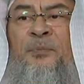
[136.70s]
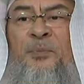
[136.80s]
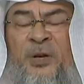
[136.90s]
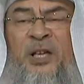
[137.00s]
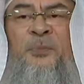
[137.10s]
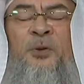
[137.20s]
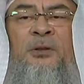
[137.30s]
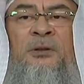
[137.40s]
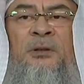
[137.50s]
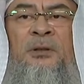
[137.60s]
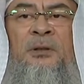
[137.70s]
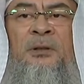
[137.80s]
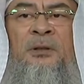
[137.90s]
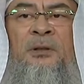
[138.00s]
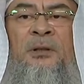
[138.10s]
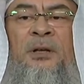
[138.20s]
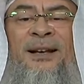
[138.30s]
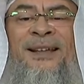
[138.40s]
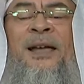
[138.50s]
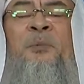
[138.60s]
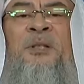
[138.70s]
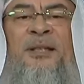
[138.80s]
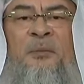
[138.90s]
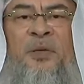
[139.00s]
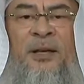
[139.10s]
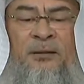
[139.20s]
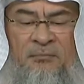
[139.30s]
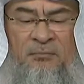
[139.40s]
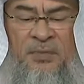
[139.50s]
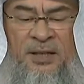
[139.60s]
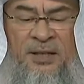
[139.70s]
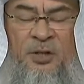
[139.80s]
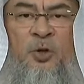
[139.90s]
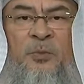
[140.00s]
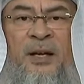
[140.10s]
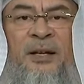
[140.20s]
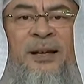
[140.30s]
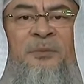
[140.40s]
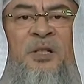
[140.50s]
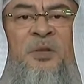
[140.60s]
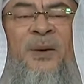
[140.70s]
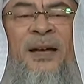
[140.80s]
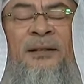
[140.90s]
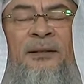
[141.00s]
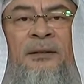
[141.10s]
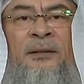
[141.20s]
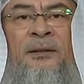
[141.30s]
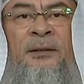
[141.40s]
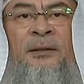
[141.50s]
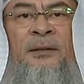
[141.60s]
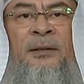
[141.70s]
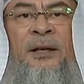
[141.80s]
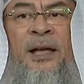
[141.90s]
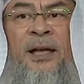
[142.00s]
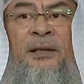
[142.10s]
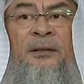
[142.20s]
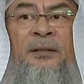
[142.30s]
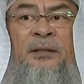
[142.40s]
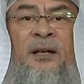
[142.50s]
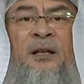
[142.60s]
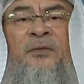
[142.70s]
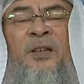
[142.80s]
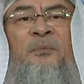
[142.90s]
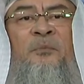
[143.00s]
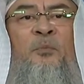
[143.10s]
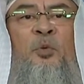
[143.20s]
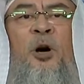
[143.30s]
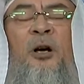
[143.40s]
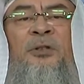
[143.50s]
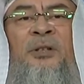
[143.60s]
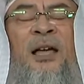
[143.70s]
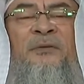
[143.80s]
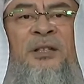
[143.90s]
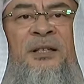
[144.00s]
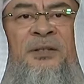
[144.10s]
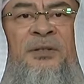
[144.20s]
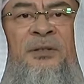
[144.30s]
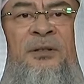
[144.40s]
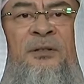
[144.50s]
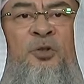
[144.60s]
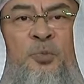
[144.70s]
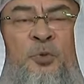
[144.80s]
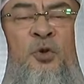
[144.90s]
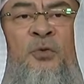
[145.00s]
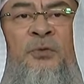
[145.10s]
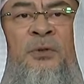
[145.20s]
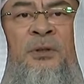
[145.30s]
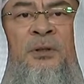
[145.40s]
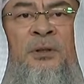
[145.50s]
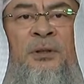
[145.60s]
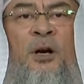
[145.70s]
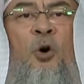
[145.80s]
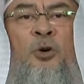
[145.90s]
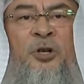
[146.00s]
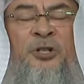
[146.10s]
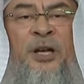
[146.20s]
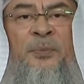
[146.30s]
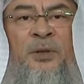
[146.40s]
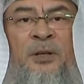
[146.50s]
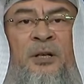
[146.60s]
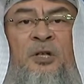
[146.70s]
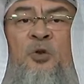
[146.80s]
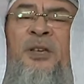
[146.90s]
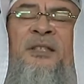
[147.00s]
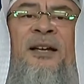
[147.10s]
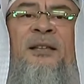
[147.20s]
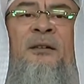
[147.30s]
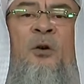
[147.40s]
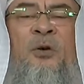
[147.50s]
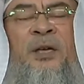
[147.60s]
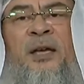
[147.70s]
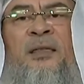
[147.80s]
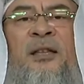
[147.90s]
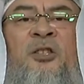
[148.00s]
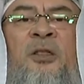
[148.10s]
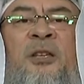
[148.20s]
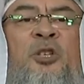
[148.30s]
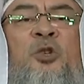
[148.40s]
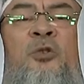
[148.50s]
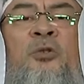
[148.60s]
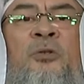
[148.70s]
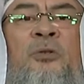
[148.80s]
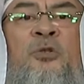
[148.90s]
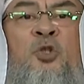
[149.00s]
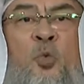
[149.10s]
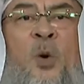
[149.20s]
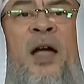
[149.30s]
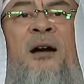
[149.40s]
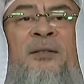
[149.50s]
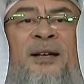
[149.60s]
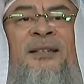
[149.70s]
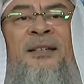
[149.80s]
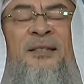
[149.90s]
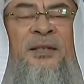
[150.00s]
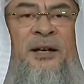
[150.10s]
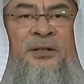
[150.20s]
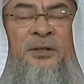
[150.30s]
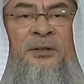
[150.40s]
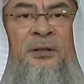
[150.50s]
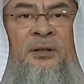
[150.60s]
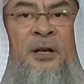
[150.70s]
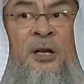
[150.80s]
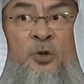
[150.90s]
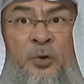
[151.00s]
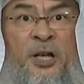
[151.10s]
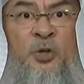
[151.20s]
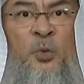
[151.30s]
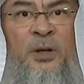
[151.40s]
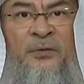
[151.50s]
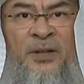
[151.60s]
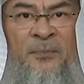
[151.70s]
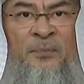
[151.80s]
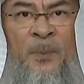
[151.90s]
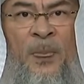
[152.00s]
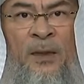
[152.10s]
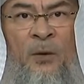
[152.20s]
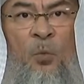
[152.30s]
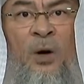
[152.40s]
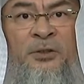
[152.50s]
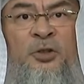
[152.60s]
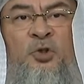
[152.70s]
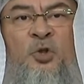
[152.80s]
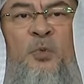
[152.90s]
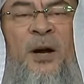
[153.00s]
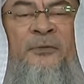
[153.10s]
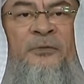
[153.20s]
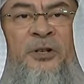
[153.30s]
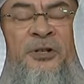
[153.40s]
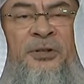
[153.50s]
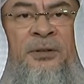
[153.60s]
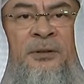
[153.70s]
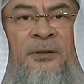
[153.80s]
people claimed something, let's assume they claimed this pen, and none of them brought evidence to prove the ownership. So he said, okay, then they should swear that is theirs. So each one of them wanted to swear first